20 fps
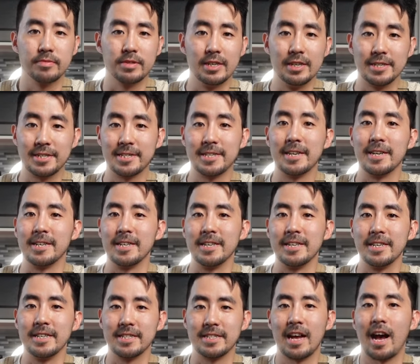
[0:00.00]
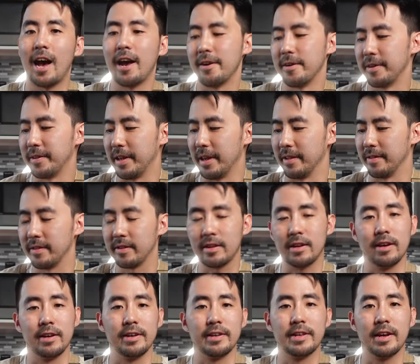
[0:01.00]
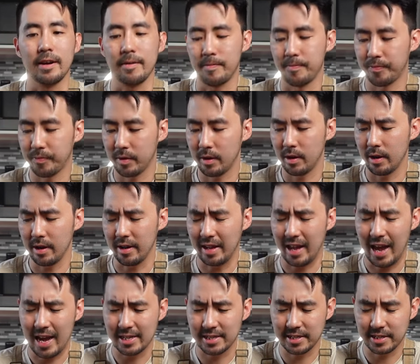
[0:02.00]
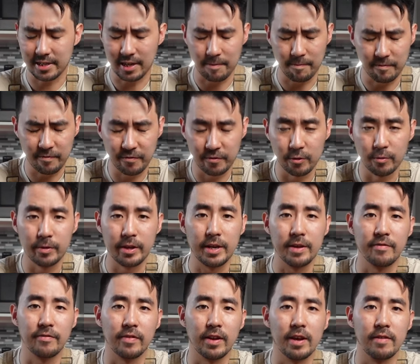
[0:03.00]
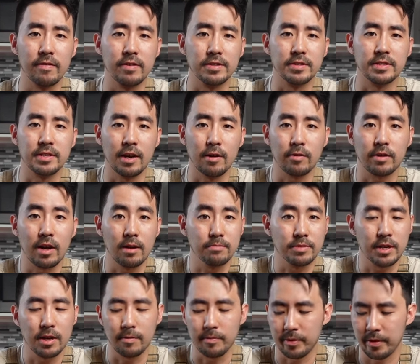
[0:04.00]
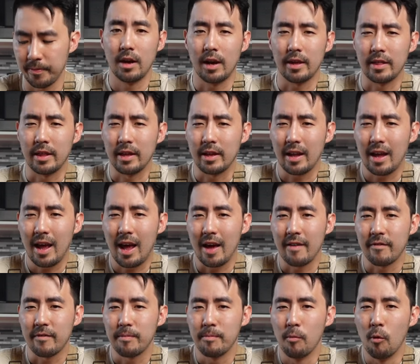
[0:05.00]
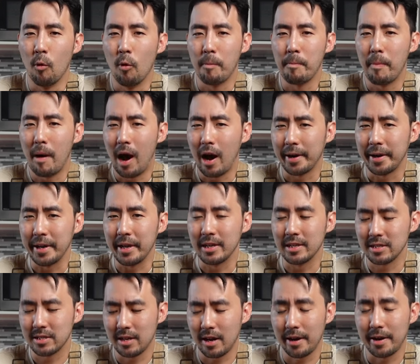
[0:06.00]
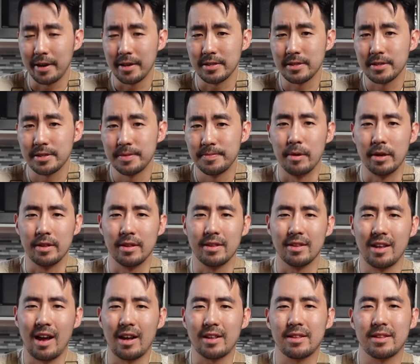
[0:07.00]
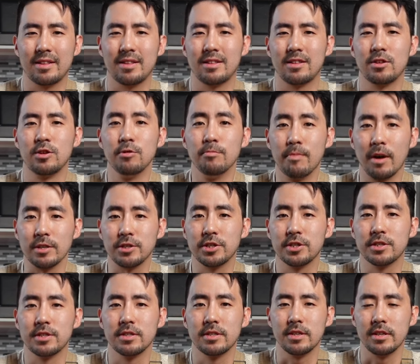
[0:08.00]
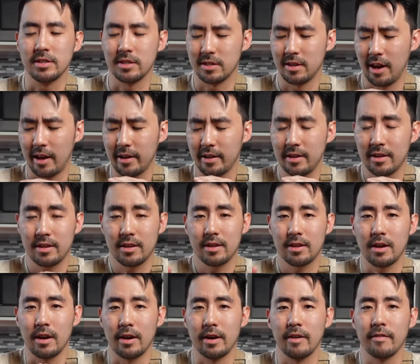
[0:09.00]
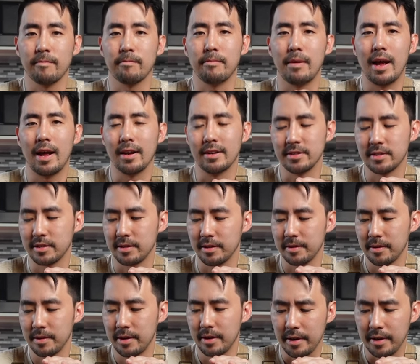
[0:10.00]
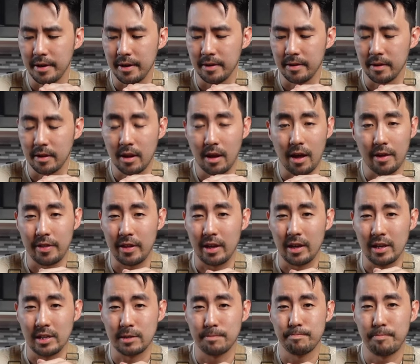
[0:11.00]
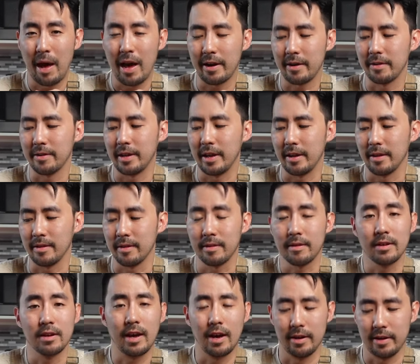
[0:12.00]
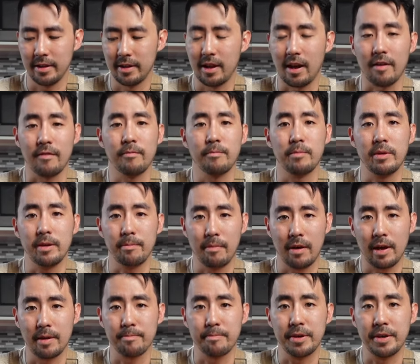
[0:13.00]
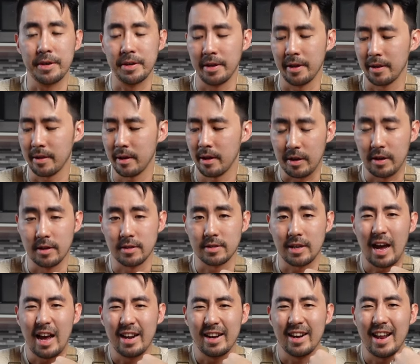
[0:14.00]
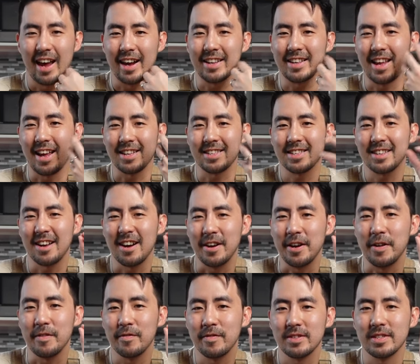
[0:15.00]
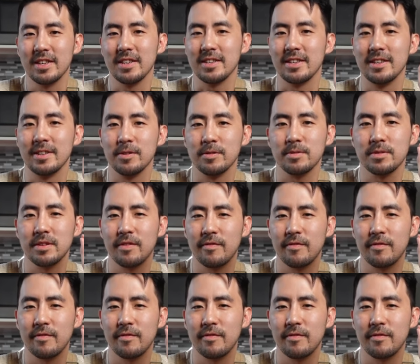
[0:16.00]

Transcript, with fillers: the acidity is higher than Kalita and has some fruity flavors now comes out. I think it have more body inside this, but not too much. It's like kind of balanced and I think it's better than Kalita in my opinion because I like that kind of a little